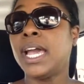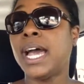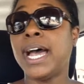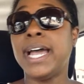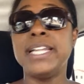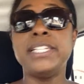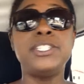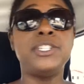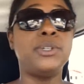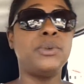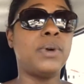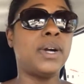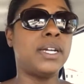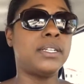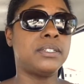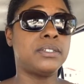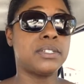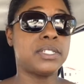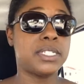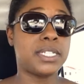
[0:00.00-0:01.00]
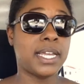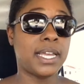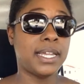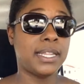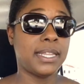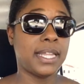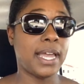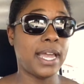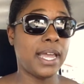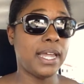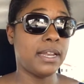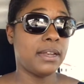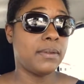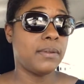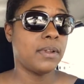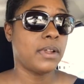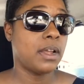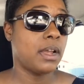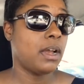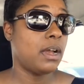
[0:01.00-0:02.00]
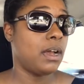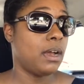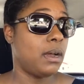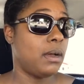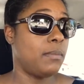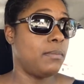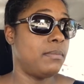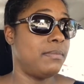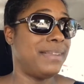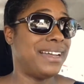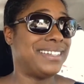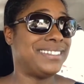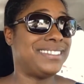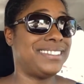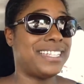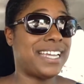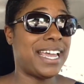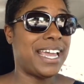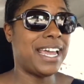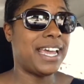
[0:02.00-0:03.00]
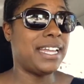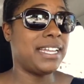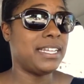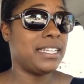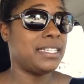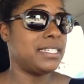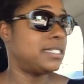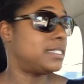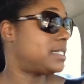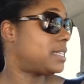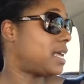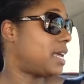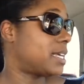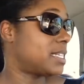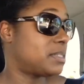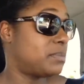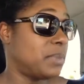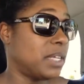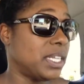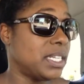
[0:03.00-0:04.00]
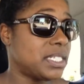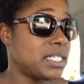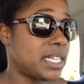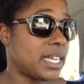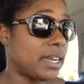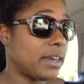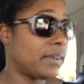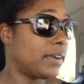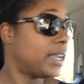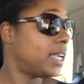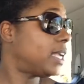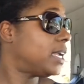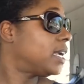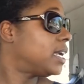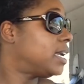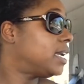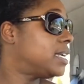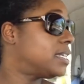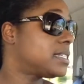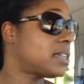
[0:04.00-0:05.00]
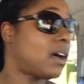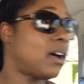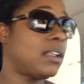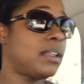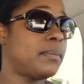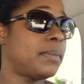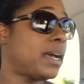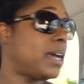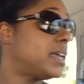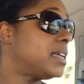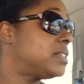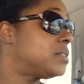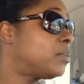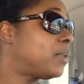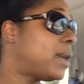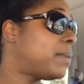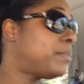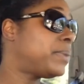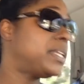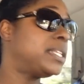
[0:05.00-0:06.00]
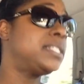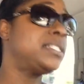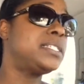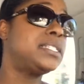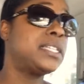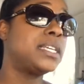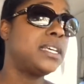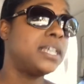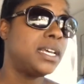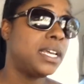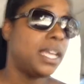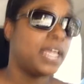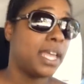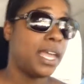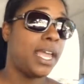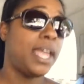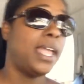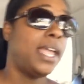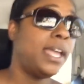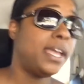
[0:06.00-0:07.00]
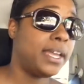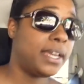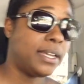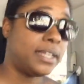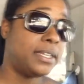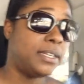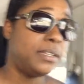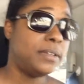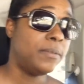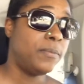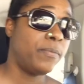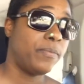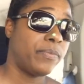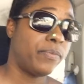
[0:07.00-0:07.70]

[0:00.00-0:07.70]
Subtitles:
I do understand that. My dad is ex-military. He is all about his weapons and